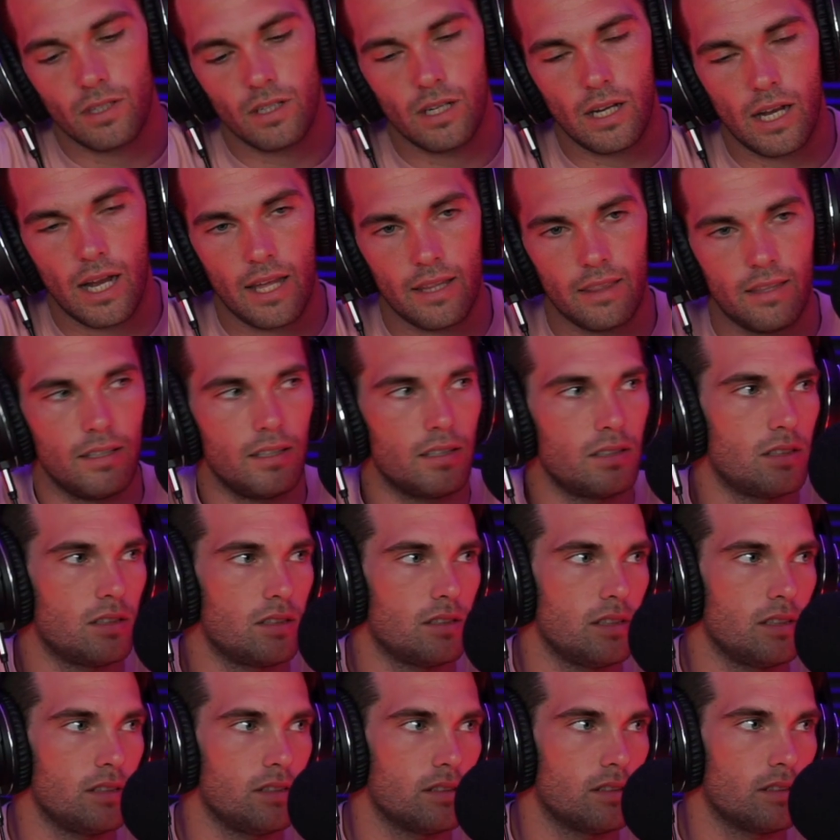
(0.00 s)
I think it's
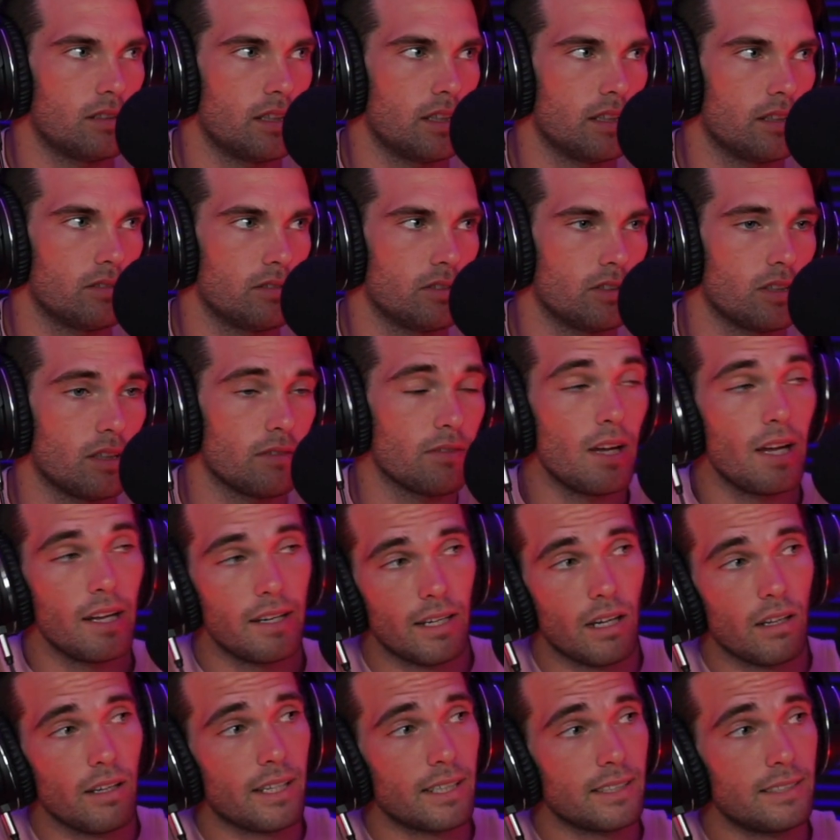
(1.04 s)
just easier to handle yourself.
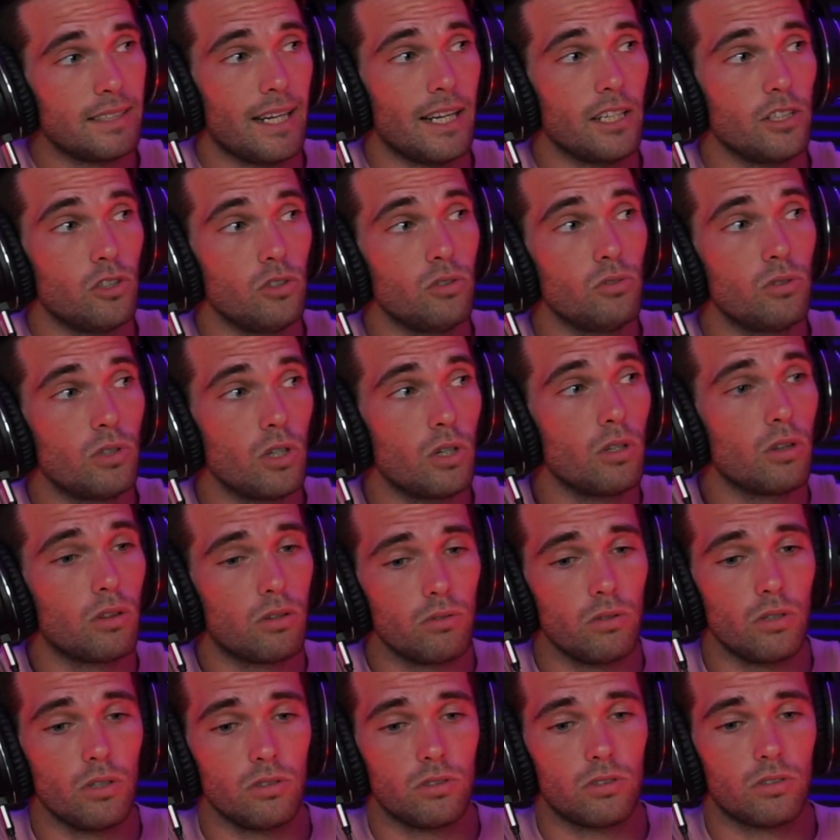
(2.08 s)
Now, like I said, I do go
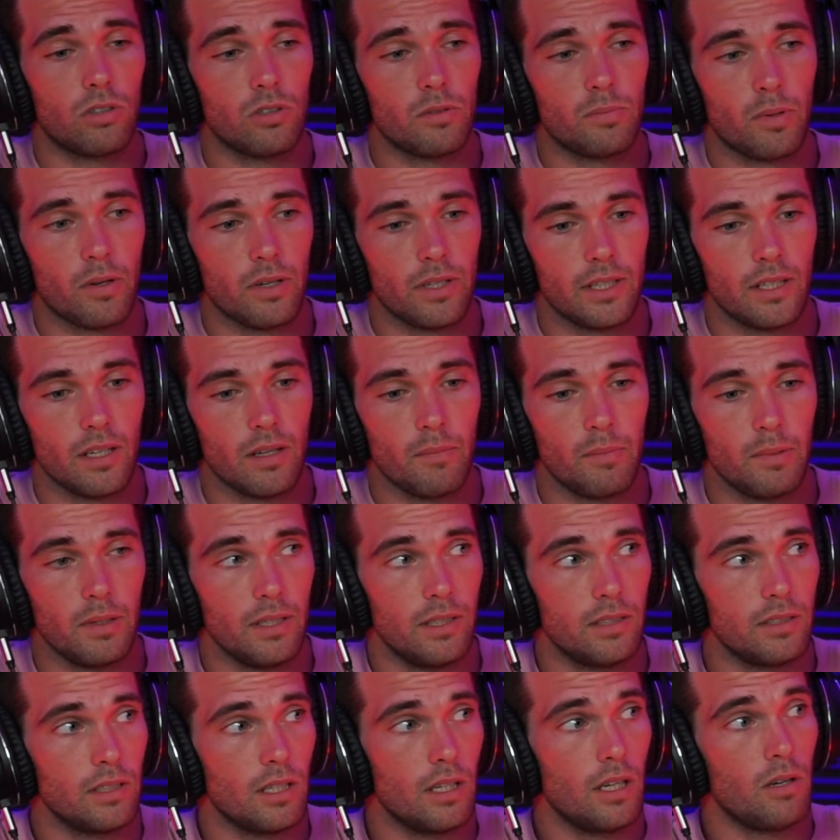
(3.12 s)
through those third-party
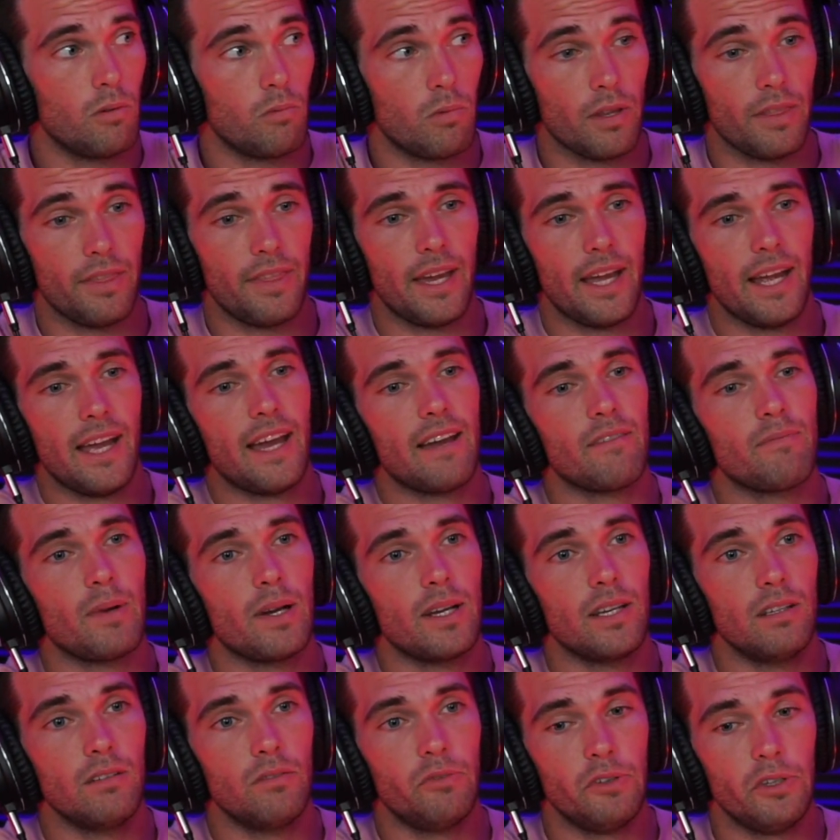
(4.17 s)
companies where they have
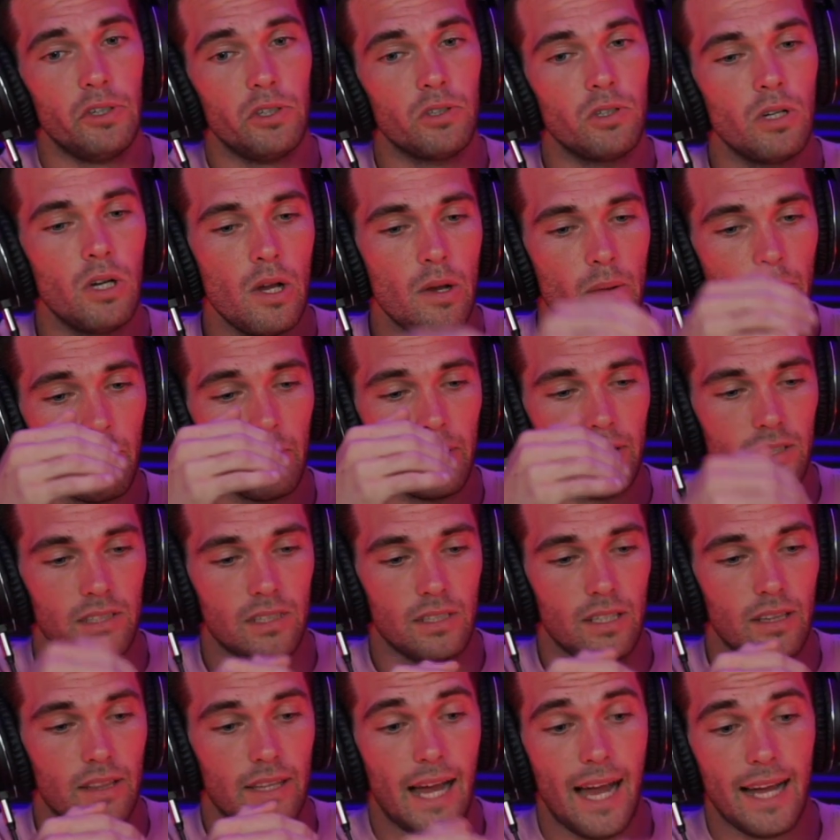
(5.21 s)
my info, but
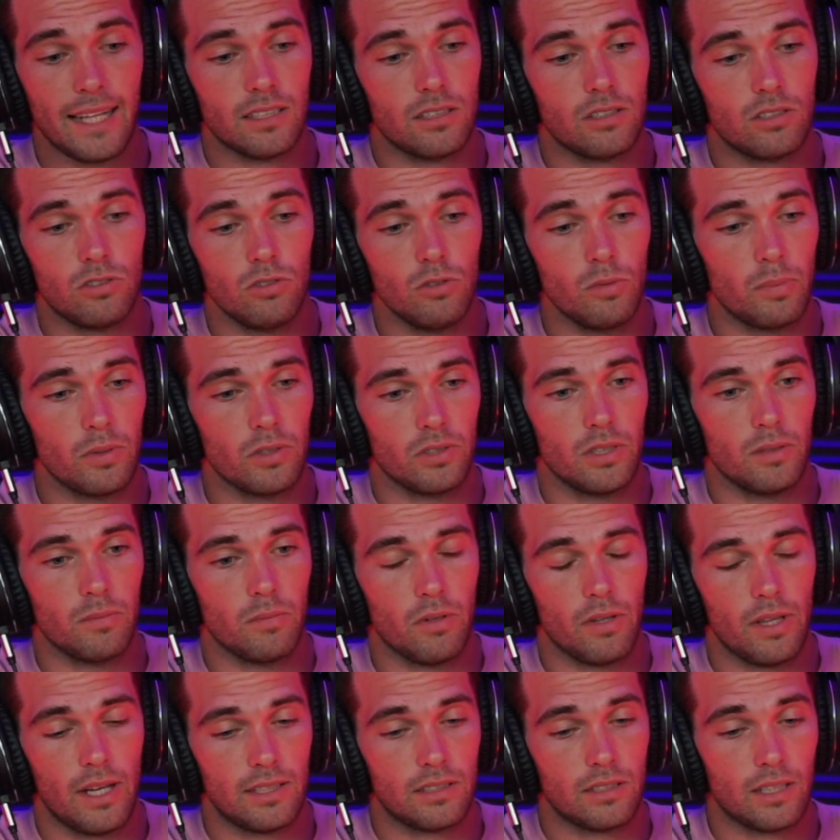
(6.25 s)
that's super
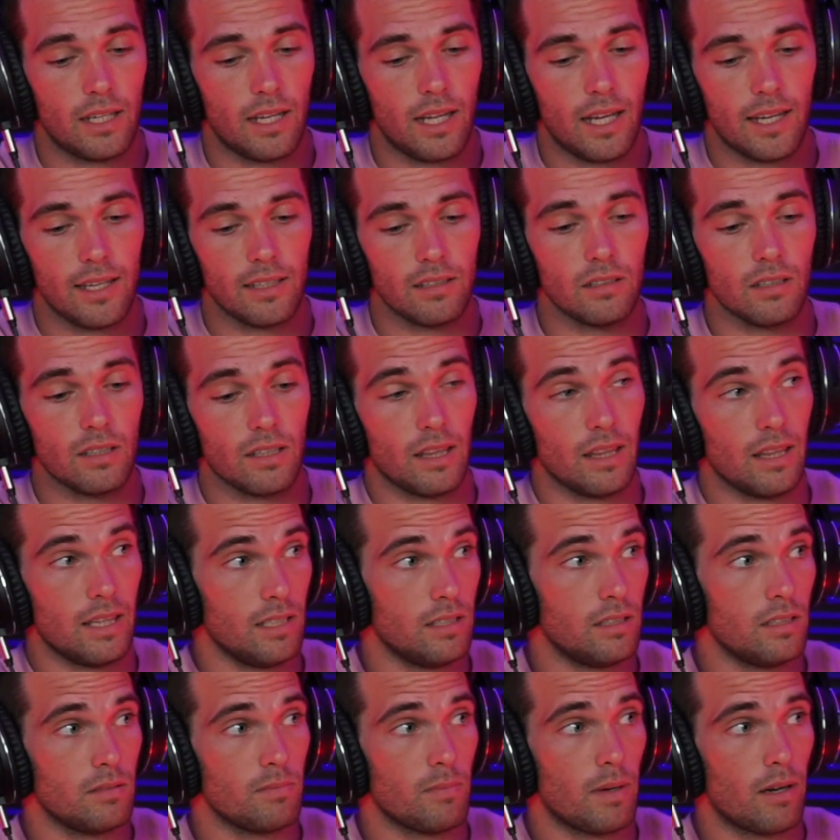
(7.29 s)
simple. That's like, hey, look,
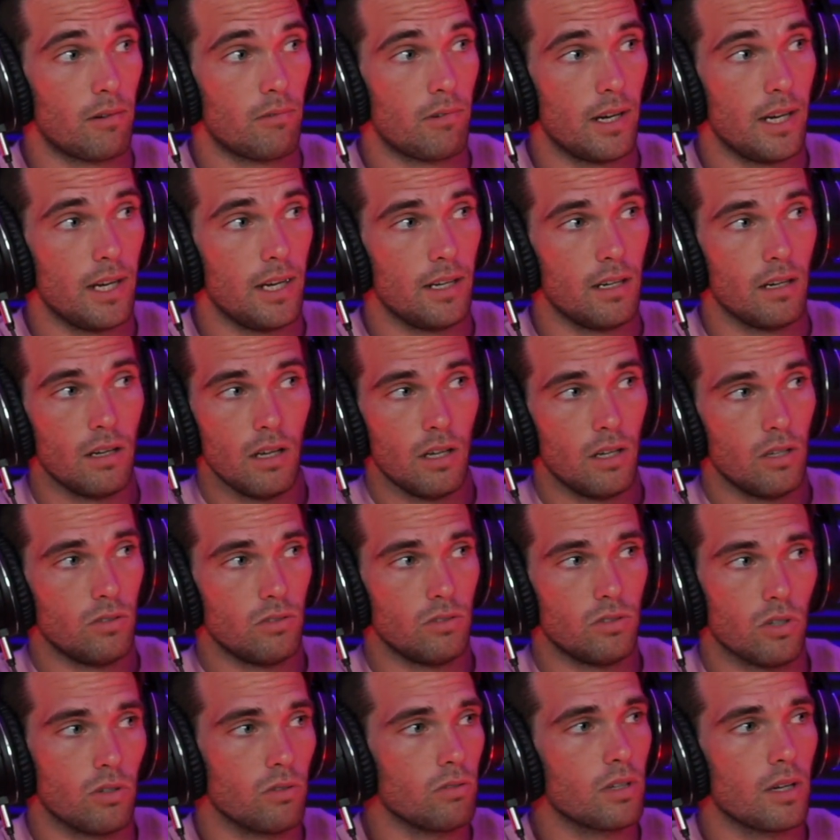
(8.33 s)
this is my rate.
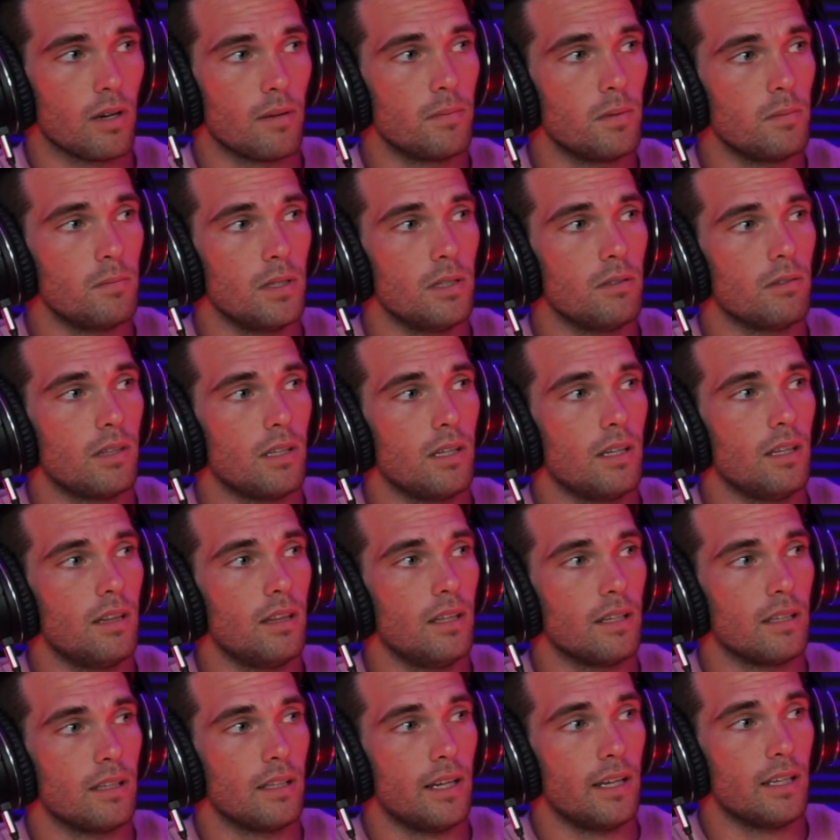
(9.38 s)
Don't come to me with
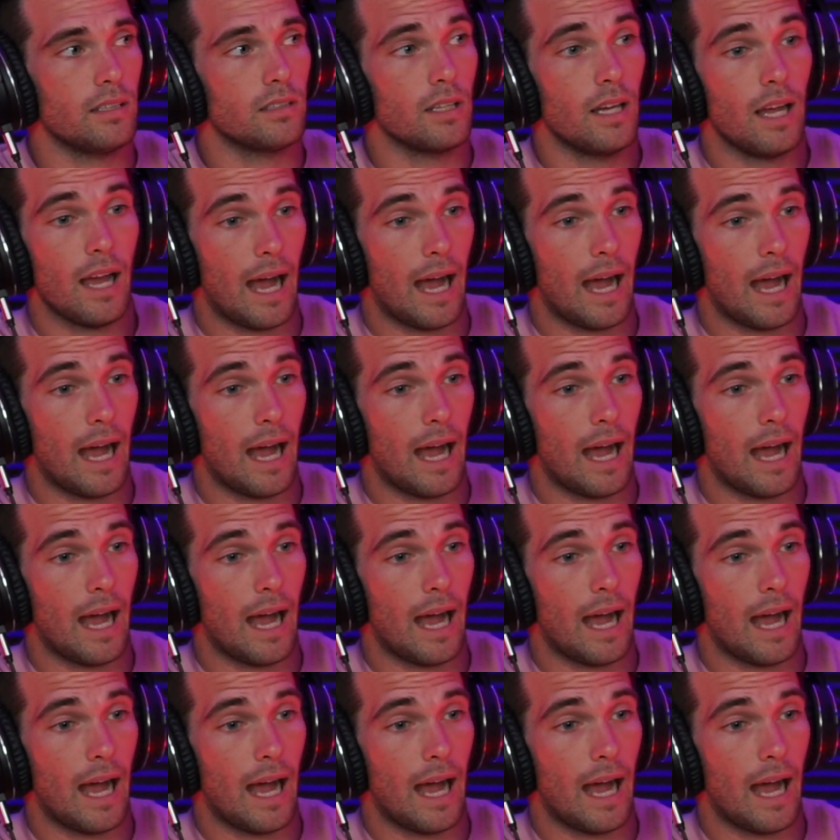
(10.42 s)
anything less.